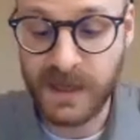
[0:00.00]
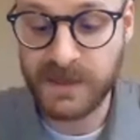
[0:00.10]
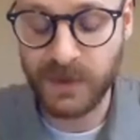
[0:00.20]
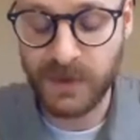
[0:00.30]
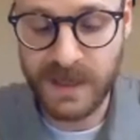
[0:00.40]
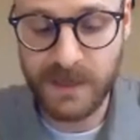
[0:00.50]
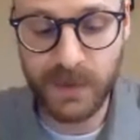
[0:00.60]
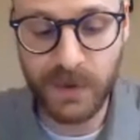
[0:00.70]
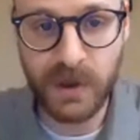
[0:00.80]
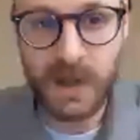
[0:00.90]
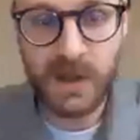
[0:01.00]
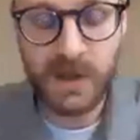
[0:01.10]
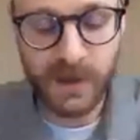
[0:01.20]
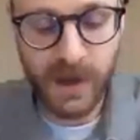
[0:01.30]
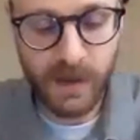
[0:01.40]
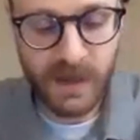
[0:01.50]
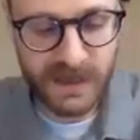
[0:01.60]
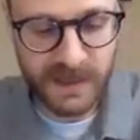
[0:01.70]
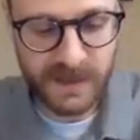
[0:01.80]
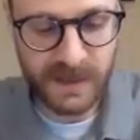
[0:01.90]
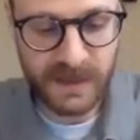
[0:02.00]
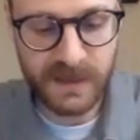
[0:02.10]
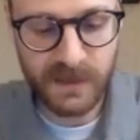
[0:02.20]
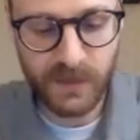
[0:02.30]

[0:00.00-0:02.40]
for example, the coexistence